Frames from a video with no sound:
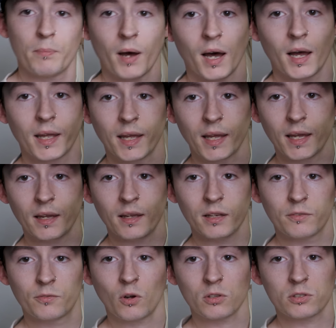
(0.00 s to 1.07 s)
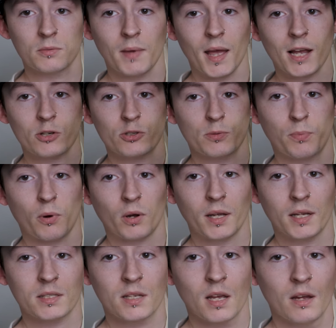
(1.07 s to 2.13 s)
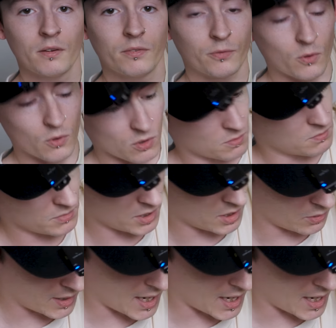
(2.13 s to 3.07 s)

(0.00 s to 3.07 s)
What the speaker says: part here, you've got some extra pockets for, you know,